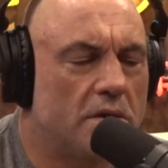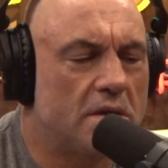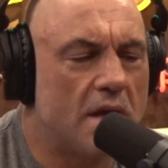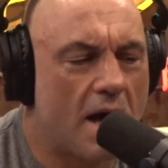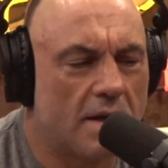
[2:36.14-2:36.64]
it's
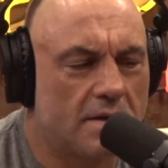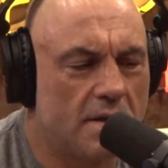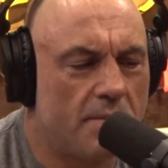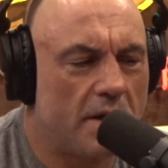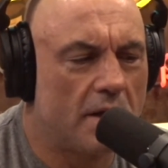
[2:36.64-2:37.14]
not
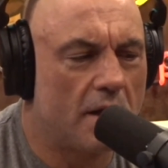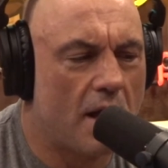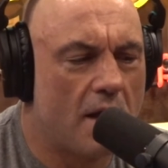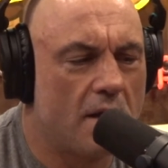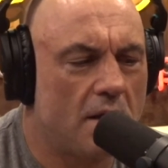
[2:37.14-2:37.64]
exhibiting
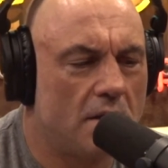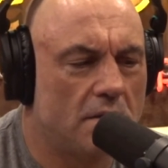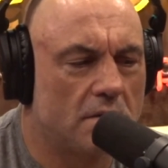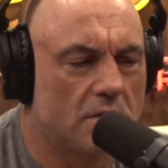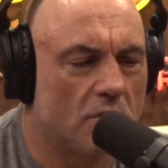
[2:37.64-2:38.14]
any
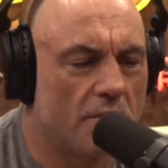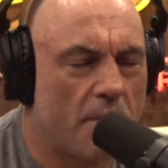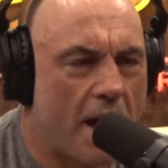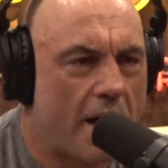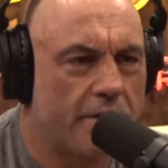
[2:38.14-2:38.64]
sort of
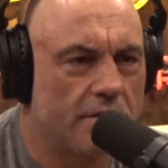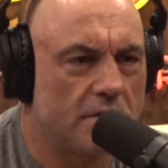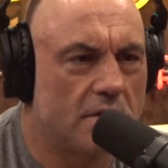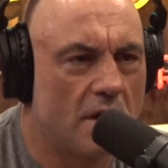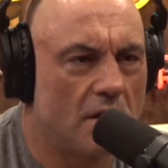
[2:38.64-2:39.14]

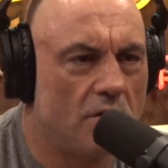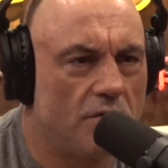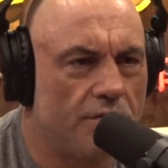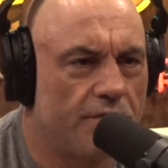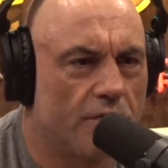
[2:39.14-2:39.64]
patterns that
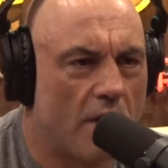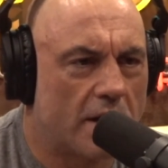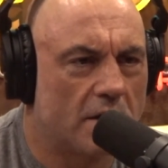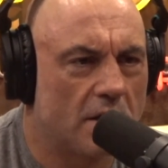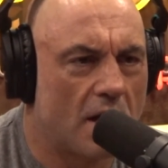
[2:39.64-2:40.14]
you've
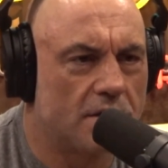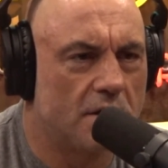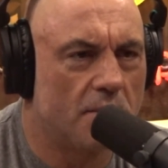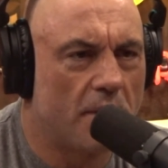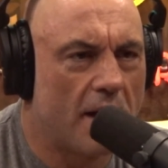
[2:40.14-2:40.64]
recognized
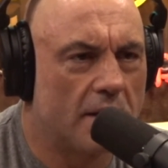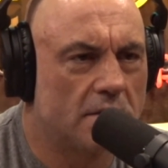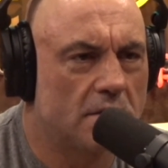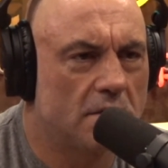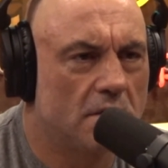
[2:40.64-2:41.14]
in the
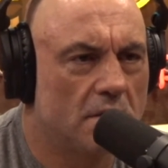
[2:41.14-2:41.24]
past?